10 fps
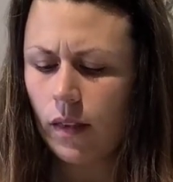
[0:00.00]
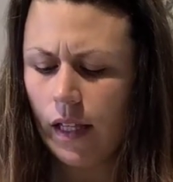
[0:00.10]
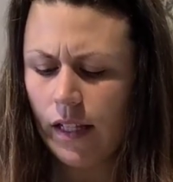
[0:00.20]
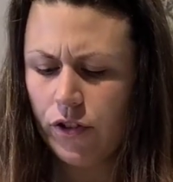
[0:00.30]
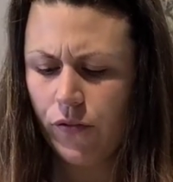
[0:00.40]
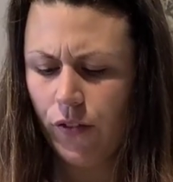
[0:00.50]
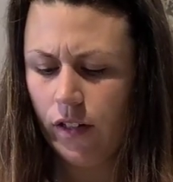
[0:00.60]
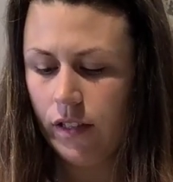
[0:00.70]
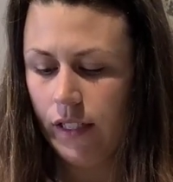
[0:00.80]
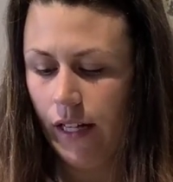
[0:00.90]
That's your
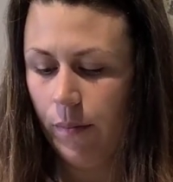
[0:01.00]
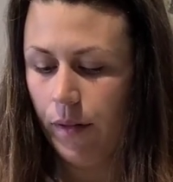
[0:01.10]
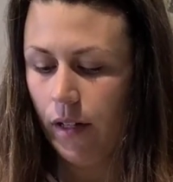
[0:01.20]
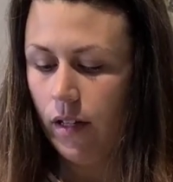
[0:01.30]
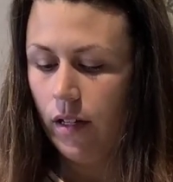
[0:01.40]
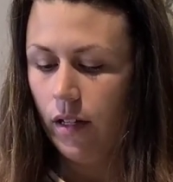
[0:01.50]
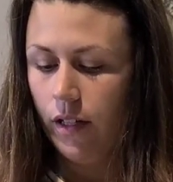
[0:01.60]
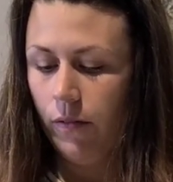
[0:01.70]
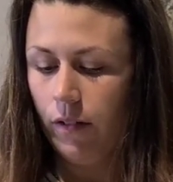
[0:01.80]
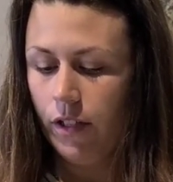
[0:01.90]
first step.
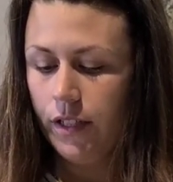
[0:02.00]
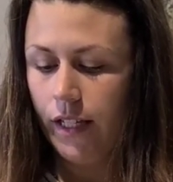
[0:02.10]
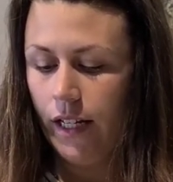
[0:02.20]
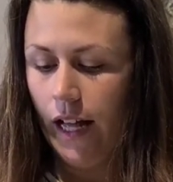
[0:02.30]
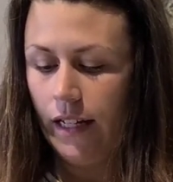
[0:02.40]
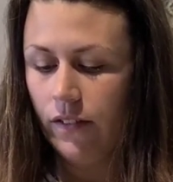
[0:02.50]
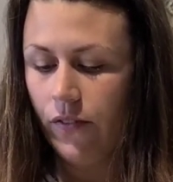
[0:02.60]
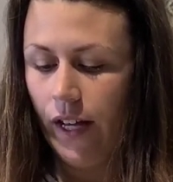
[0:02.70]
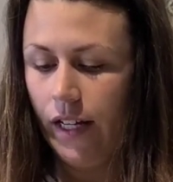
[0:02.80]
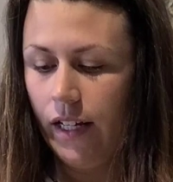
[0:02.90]
You want to just get it
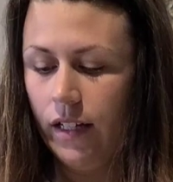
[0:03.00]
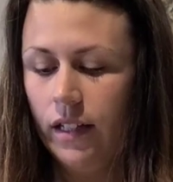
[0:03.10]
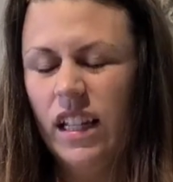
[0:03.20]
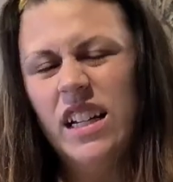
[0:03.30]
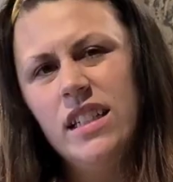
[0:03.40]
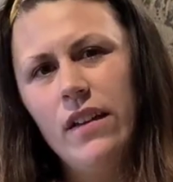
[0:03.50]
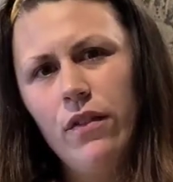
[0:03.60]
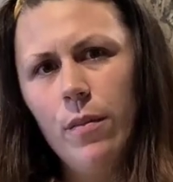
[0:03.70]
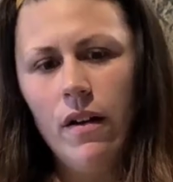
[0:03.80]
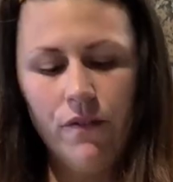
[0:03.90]
activated and let it set for
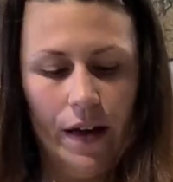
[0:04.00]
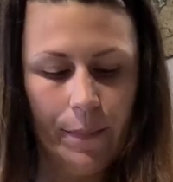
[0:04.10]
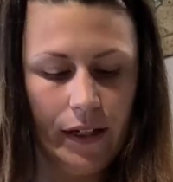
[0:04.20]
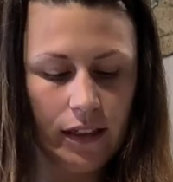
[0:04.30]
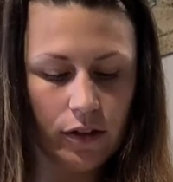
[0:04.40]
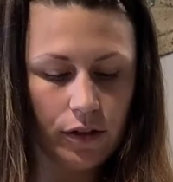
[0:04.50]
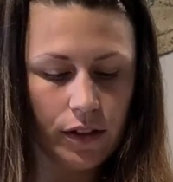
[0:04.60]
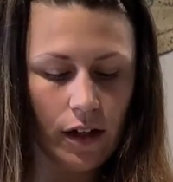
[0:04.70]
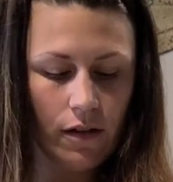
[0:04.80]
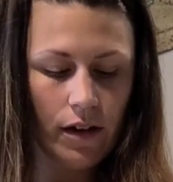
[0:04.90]
about 5 minutes or
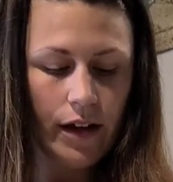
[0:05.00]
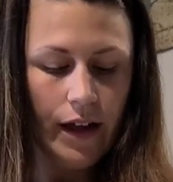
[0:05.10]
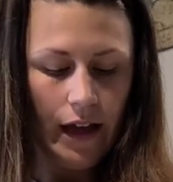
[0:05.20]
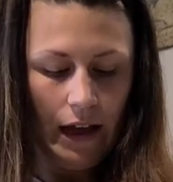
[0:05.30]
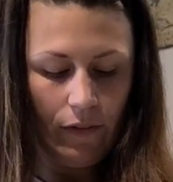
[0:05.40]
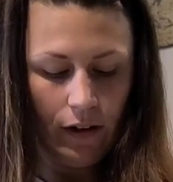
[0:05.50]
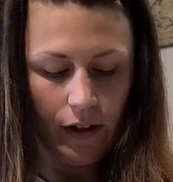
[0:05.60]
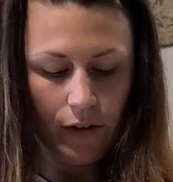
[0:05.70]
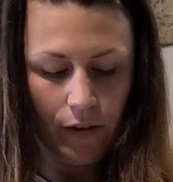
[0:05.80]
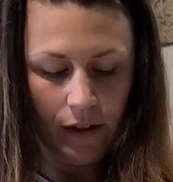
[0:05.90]
so. I've already
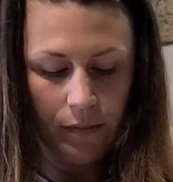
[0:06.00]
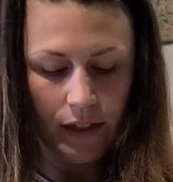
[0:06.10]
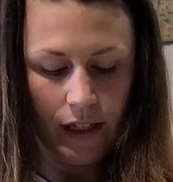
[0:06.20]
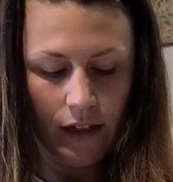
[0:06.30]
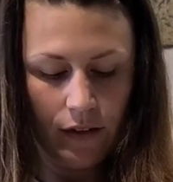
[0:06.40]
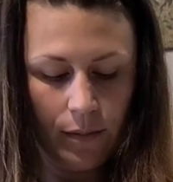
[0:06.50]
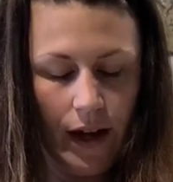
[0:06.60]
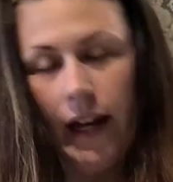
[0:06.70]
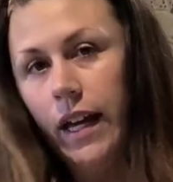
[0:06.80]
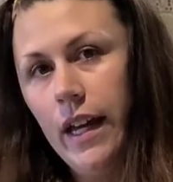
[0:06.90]
creamed together my
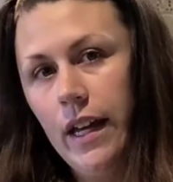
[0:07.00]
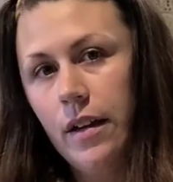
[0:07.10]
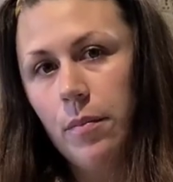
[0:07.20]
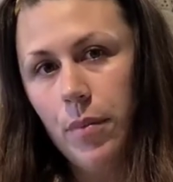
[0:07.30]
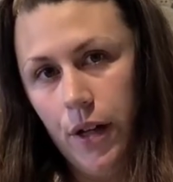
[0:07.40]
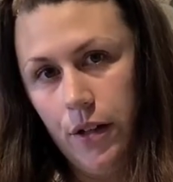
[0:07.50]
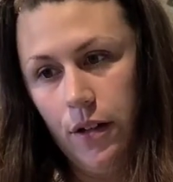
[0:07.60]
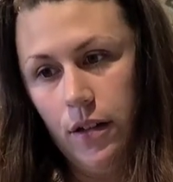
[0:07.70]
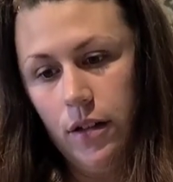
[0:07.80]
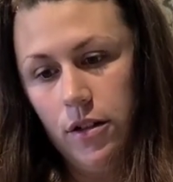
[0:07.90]
egg,
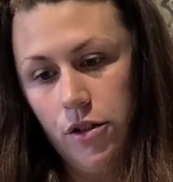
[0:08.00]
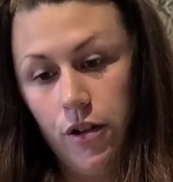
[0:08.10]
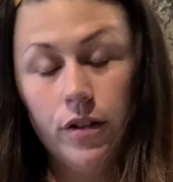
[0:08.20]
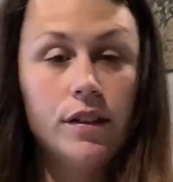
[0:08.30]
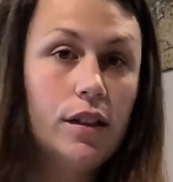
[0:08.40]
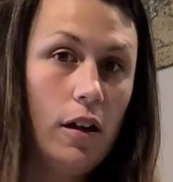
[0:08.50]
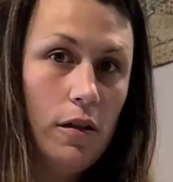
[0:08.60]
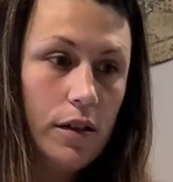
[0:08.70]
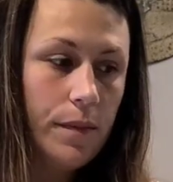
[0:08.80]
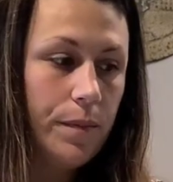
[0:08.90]
butter, sugar, and
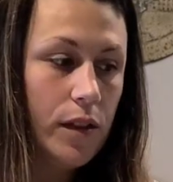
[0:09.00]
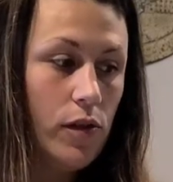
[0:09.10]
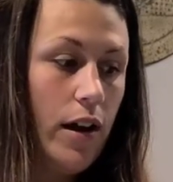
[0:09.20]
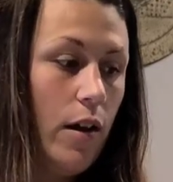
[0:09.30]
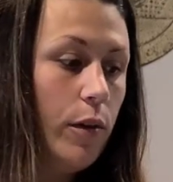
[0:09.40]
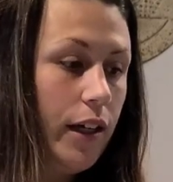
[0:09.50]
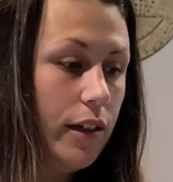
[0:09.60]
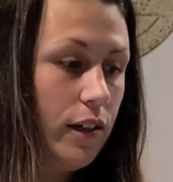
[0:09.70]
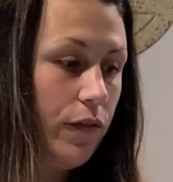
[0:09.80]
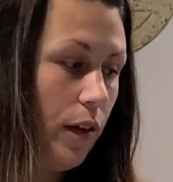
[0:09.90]
salt. So now we get to
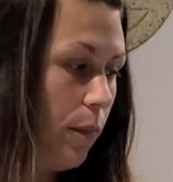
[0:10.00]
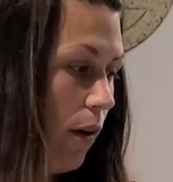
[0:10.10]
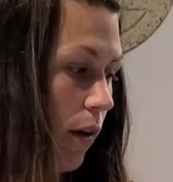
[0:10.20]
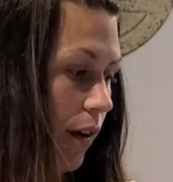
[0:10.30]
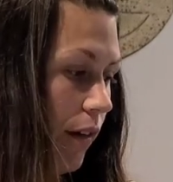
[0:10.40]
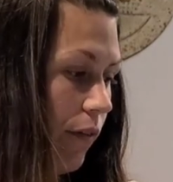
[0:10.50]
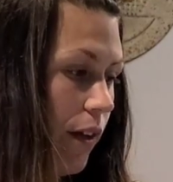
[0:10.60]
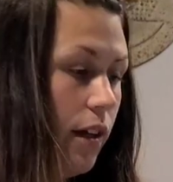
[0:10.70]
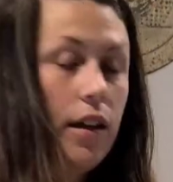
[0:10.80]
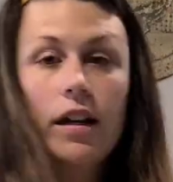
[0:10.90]
the fun part of
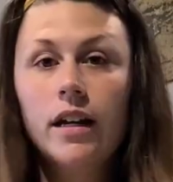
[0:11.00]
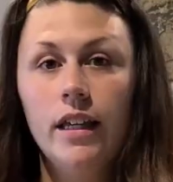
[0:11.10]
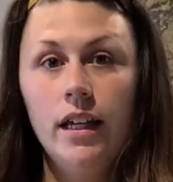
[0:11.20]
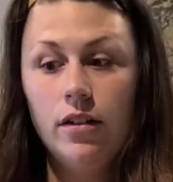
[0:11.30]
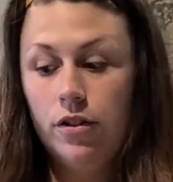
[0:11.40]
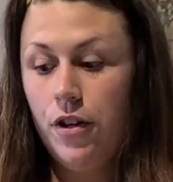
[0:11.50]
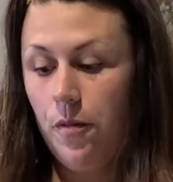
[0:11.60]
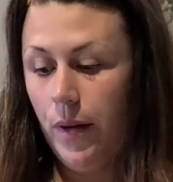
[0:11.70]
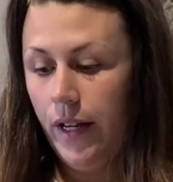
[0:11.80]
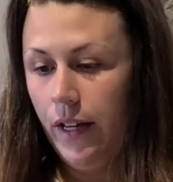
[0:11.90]
getting our dough
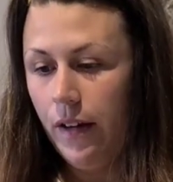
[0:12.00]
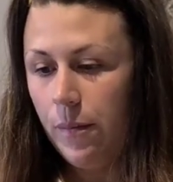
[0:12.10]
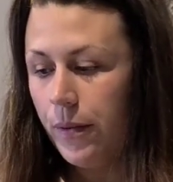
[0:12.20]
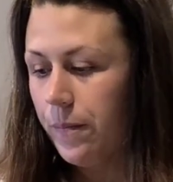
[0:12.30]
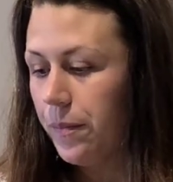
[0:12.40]
made up.